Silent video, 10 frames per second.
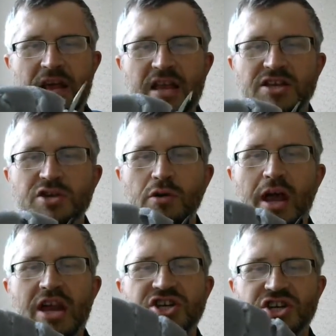
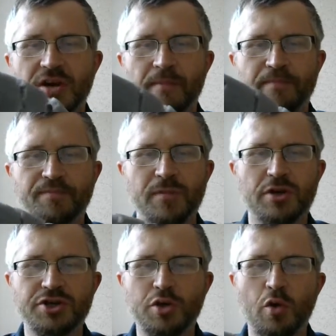insulation
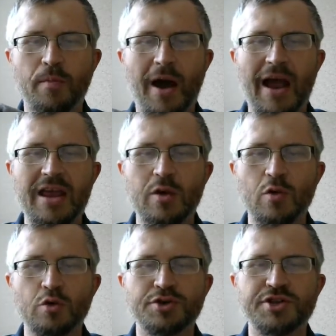tube I
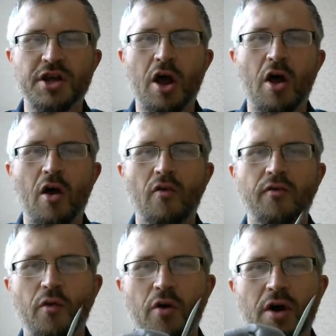use
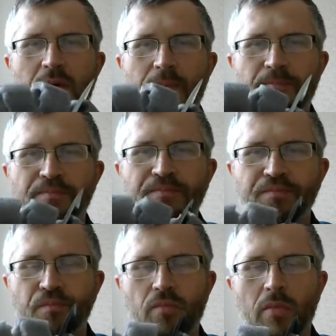for
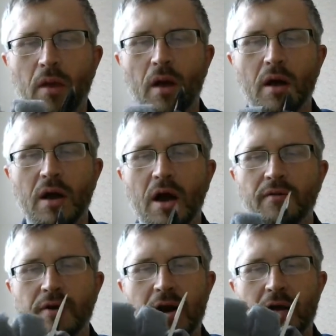
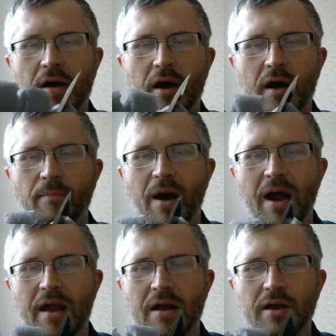covering uh,
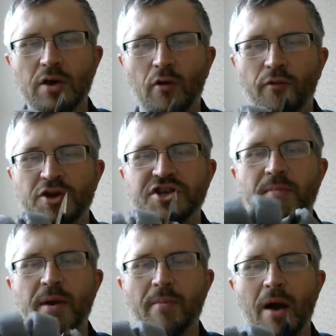my you know for
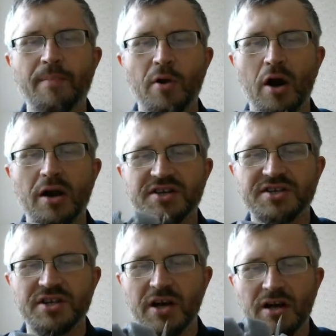shipping my
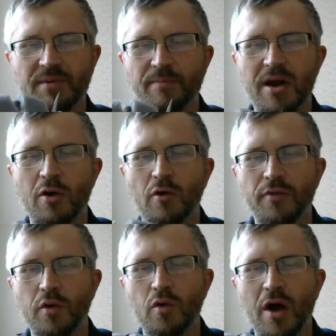products. Uh, many of
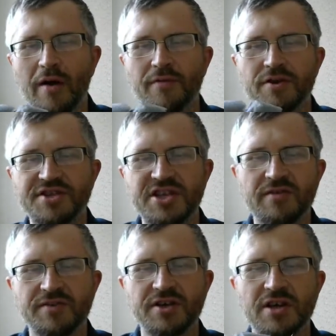you have
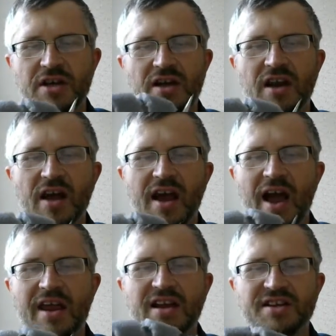received
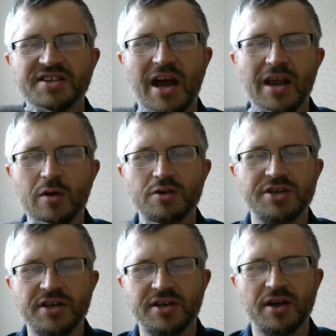nagaikas. I use
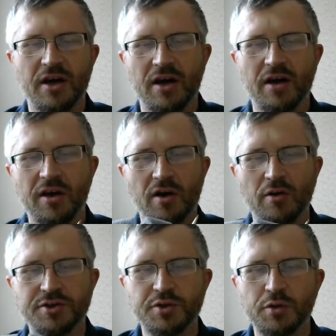it uh, you
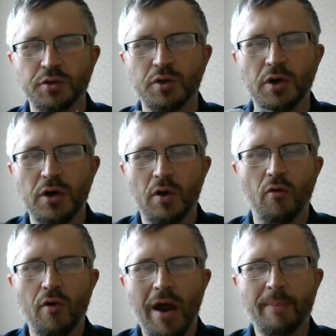know to
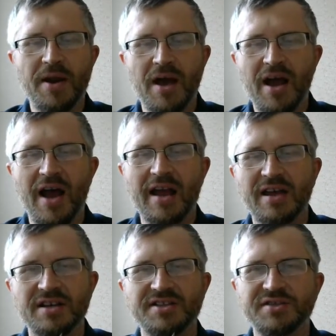wrap
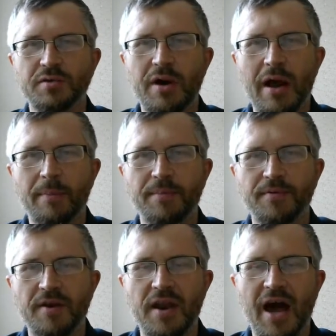nagaikas, to wrap
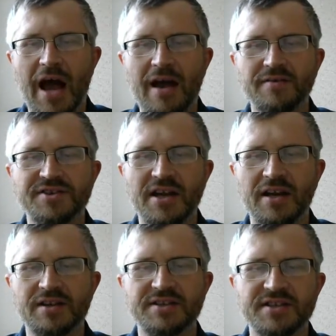the knives
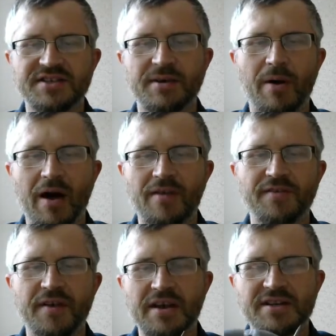and some other
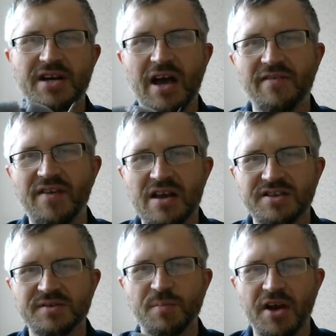things. I think
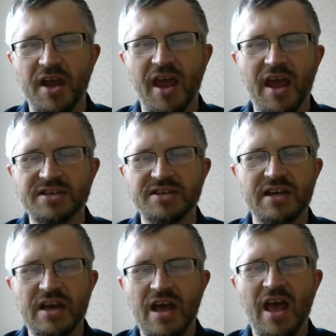it's pretty
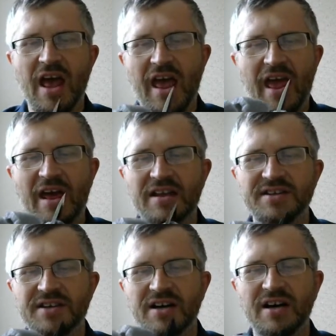handy and
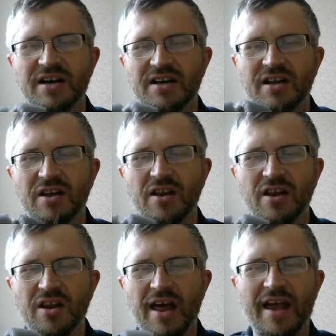uh,
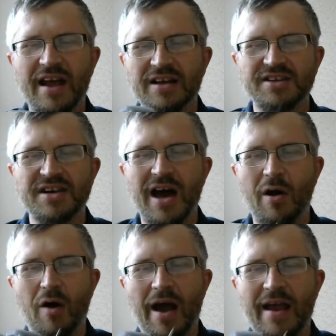like
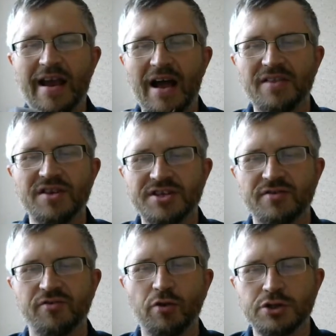now I got this
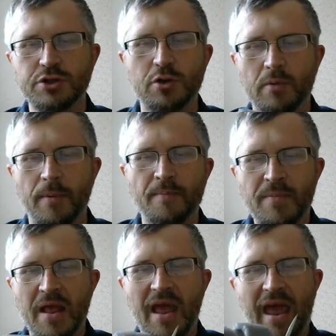full tube
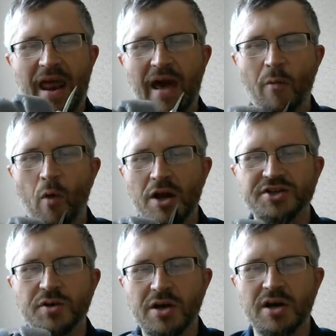and I want
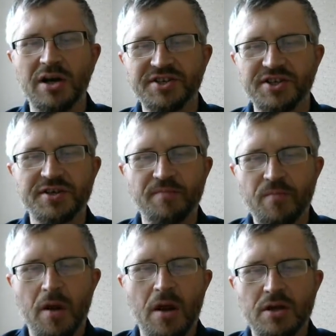to cut it
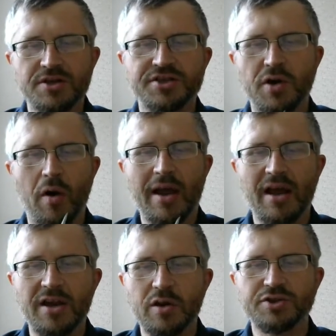so I
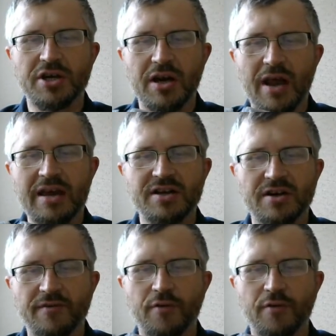can use it later